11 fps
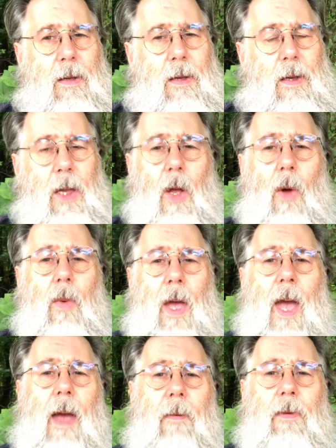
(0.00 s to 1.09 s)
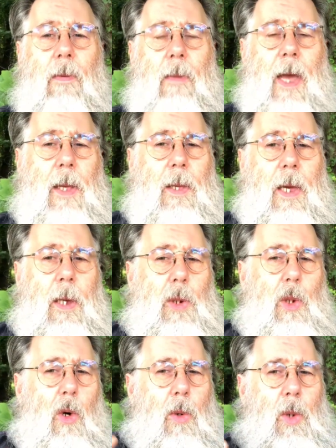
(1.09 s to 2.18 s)
you don't have to make things
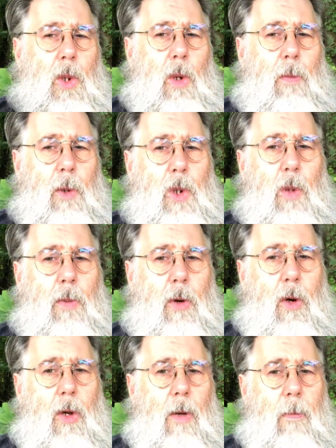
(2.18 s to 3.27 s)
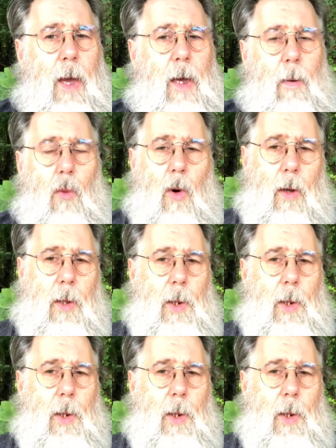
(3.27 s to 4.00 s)
look super good to make them work.